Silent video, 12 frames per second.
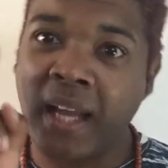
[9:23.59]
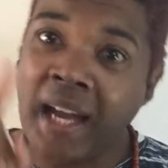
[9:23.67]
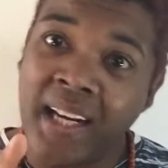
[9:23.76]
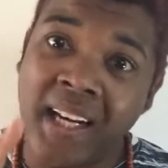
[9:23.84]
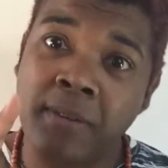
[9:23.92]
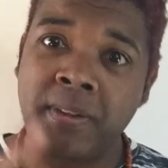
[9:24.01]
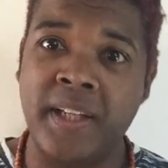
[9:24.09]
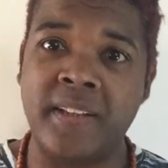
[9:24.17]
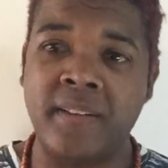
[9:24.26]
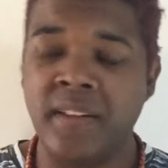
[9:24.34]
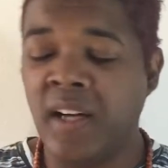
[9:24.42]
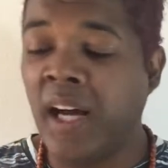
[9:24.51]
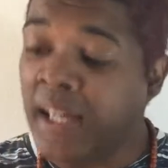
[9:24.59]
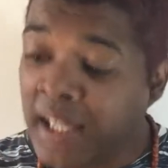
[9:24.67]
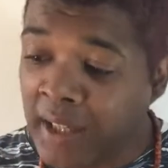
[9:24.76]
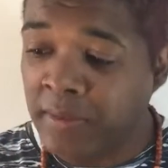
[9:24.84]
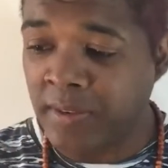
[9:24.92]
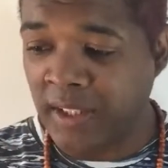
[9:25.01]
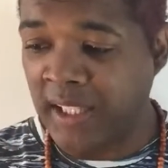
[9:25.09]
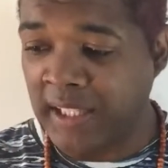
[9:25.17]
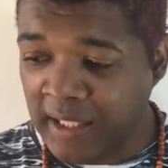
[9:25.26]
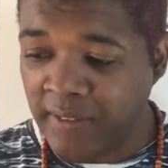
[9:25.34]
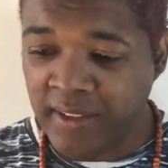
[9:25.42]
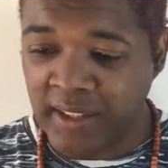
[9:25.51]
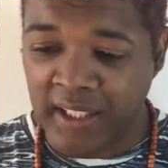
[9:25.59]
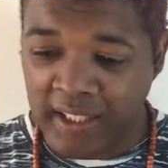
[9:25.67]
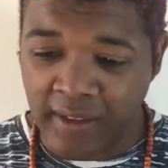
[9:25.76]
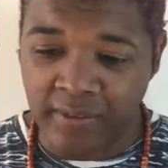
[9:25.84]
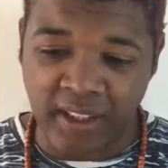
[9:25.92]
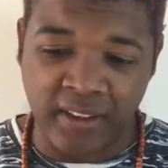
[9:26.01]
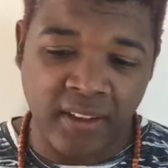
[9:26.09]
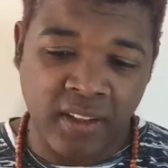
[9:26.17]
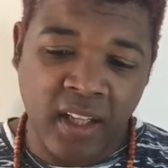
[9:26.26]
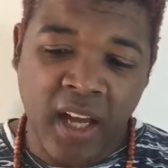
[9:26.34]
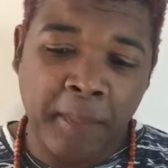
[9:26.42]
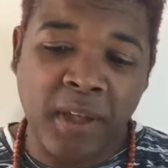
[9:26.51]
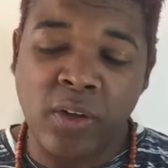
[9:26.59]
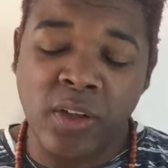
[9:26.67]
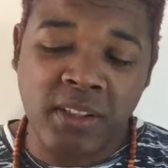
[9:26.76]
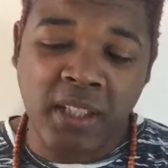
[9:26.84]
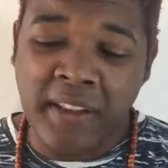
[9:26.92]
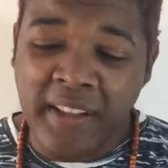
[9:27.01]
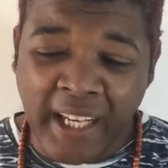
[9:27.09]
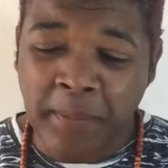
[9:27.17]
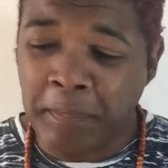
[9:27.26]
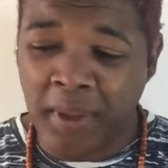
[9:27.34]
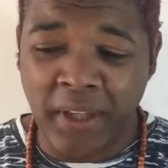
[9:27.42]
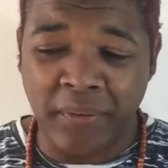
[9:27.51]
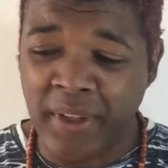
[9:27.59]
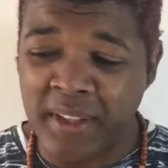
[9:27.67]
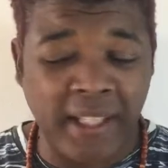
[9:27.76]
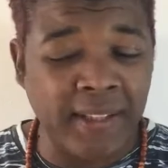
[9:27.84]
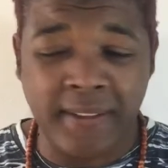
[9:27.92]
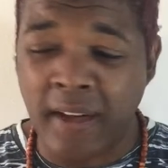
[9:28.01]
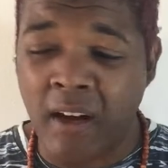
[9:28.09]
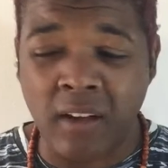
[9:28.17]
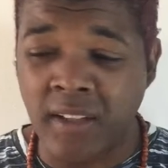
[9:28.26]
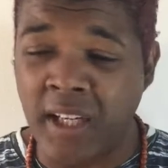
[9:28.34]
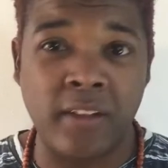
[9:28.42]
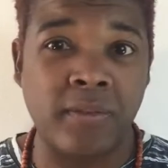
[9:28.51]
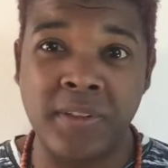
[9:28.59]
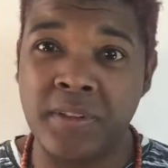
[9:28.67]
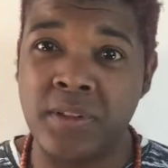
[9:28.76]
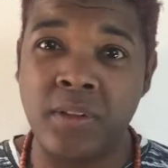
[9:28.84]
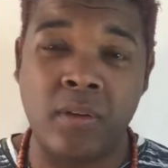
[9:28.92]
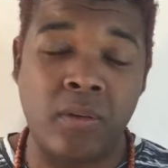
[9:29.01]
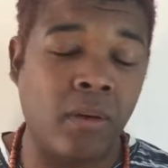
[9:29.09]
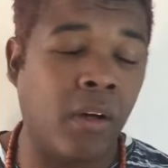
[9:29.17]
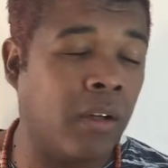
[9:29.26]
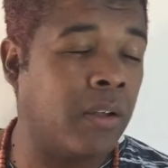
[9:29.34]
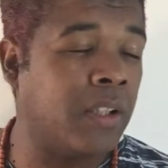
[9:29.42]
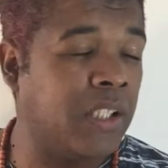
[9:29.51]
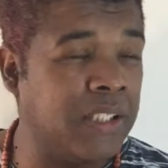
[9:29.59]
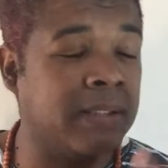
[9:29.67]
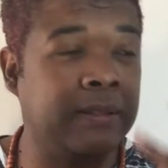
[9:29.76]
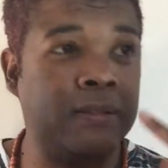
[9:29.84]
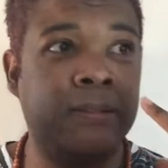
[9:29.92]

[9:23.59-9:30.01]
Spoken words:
I love that. I love that. I love that. I love that. Because that period, that dark night of the soul, oh, it